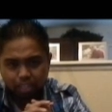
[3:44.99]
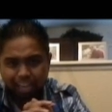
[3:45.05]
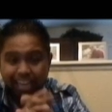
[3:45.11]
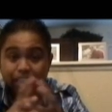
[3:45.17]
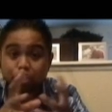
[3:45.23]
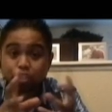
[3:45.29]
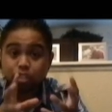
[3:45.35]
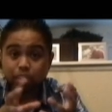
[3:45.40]

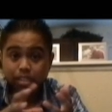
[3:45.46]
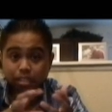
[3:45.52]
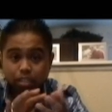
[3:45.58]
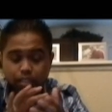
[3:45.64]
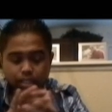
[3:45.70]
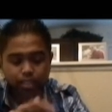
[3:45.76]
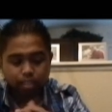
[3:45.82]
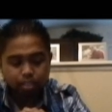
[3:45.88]
Asian
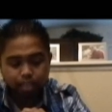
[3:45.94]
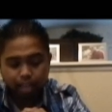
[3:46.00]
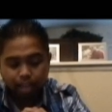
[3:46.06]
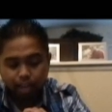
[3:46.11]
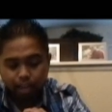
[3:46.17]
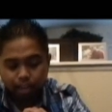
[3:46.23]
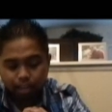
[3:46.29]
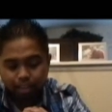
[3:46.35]
dishes
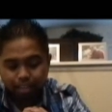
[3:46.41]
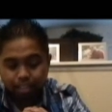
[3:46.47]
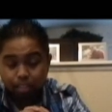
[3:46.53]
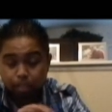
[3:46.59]
and